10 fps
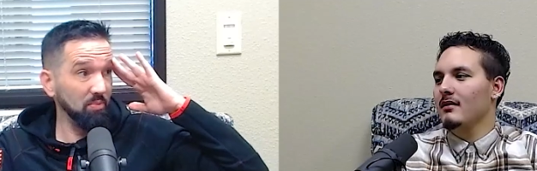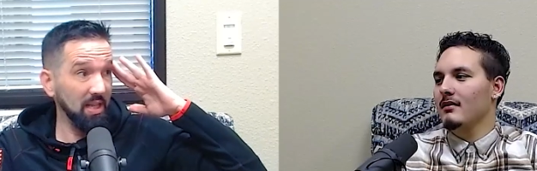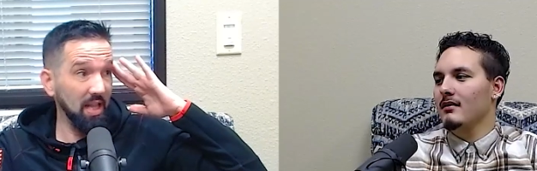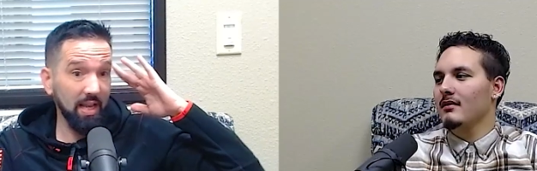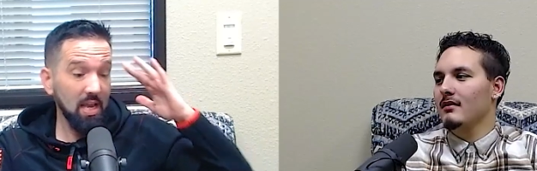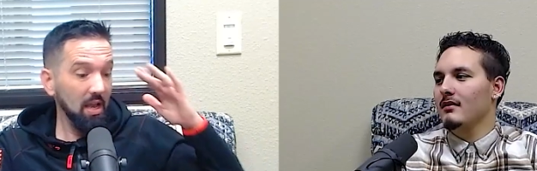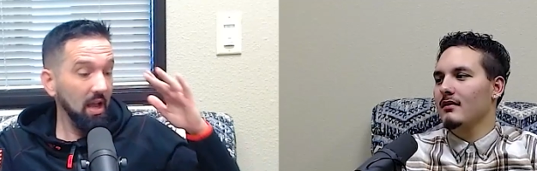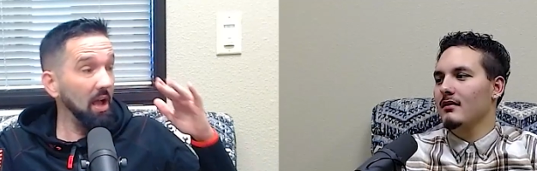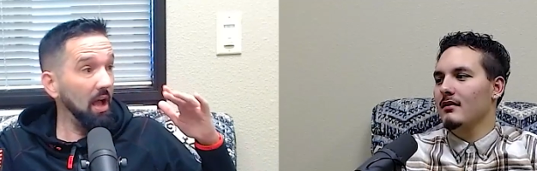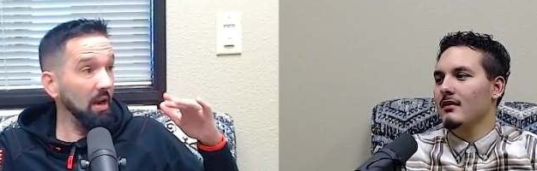Speaker 1: be like,
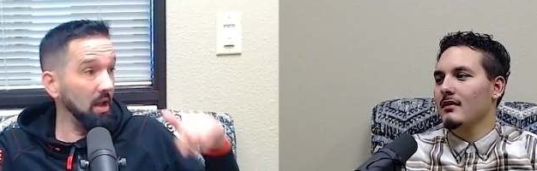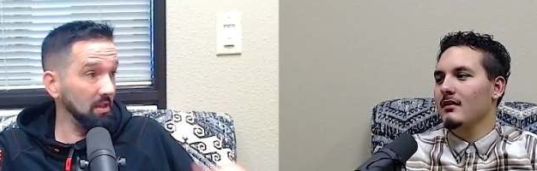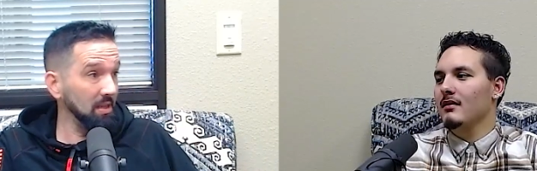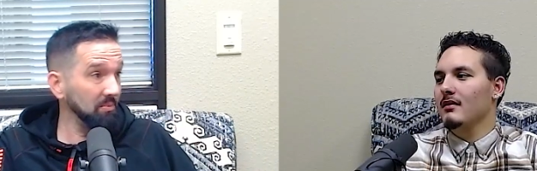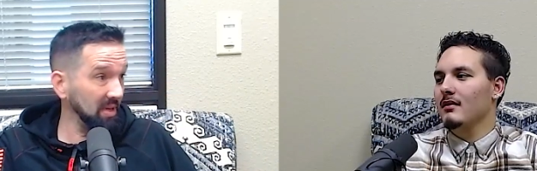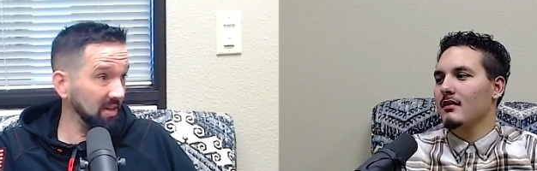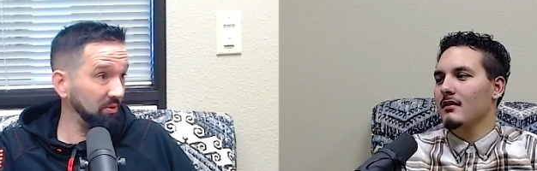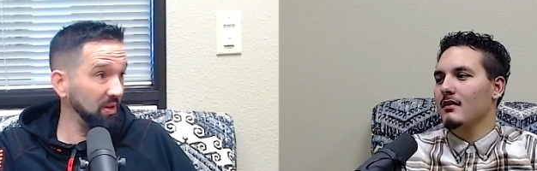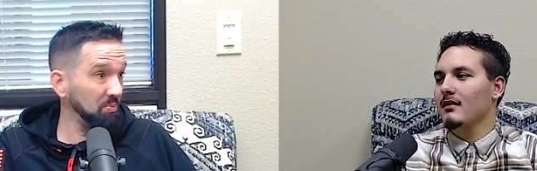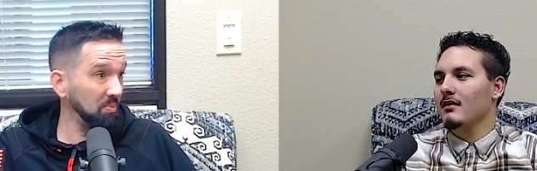not only am I gonna
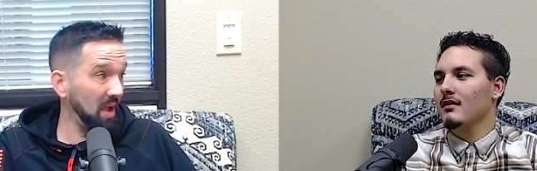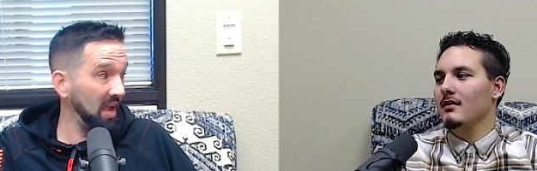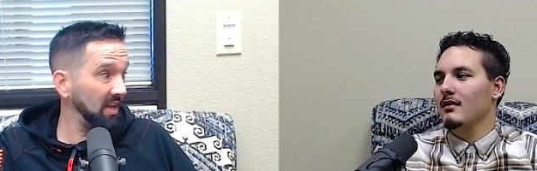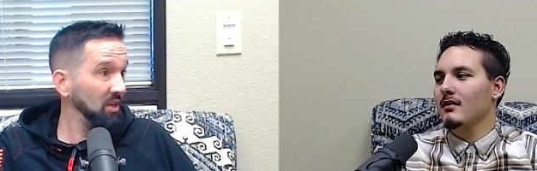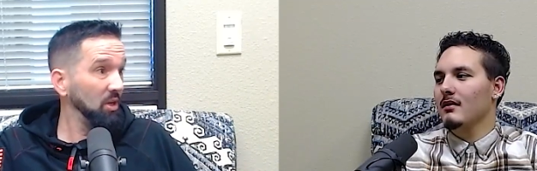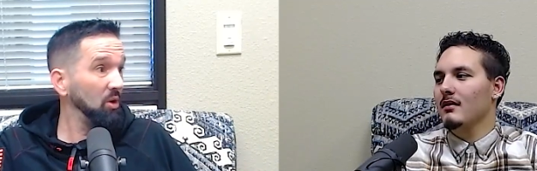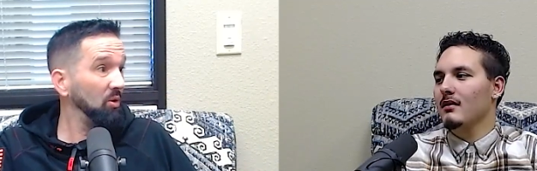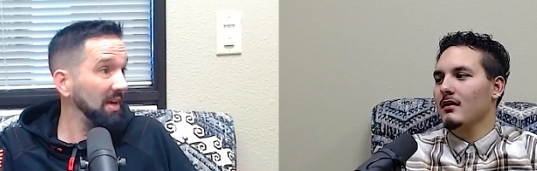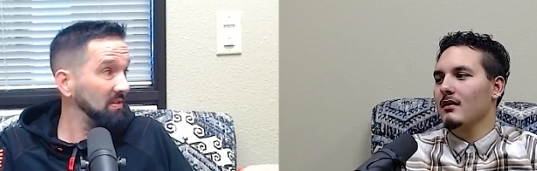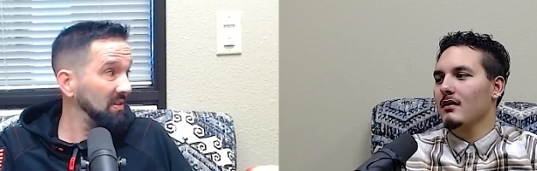finish mine,
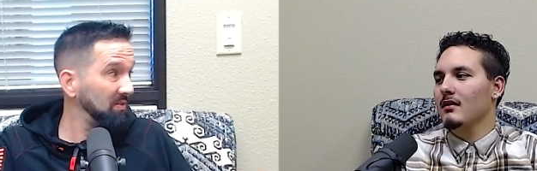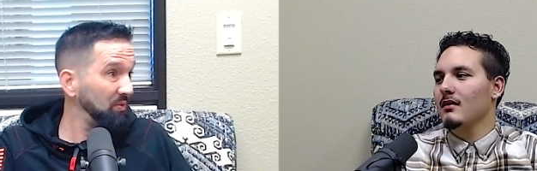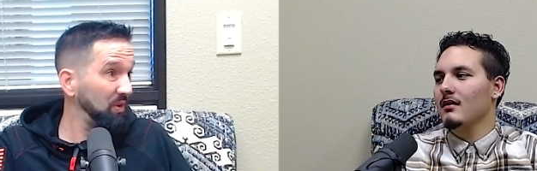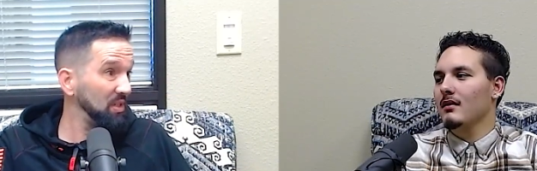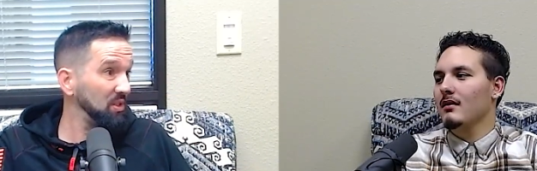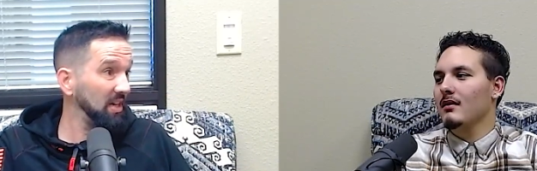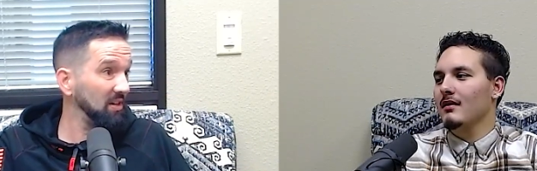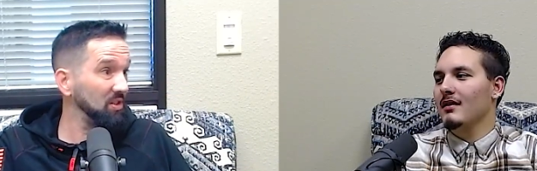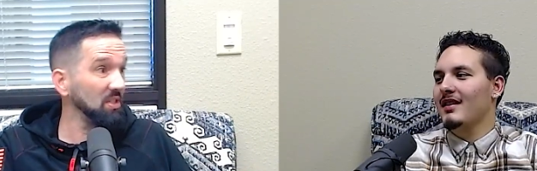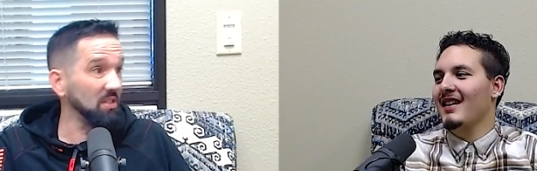who else didn't finish
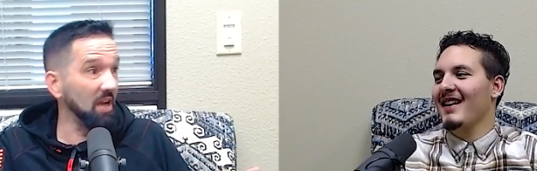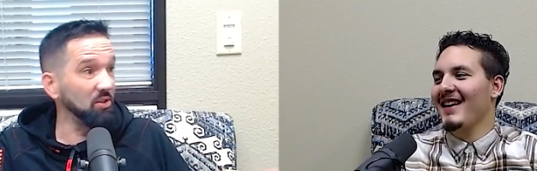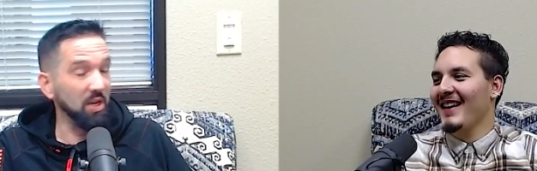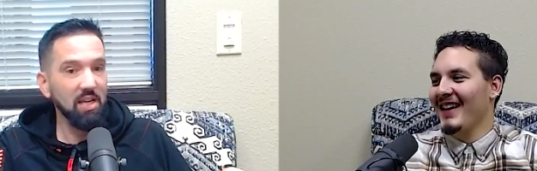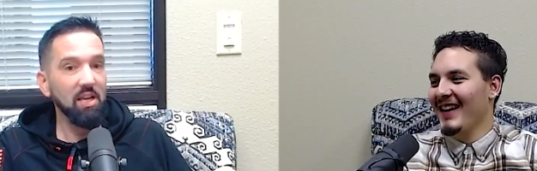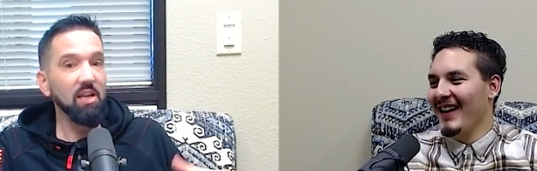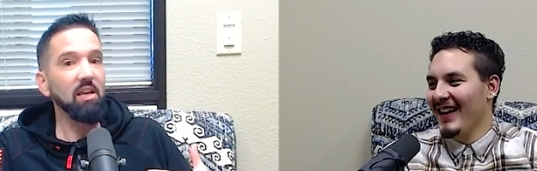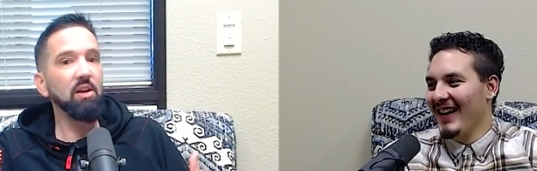theirs? Because I'll drink,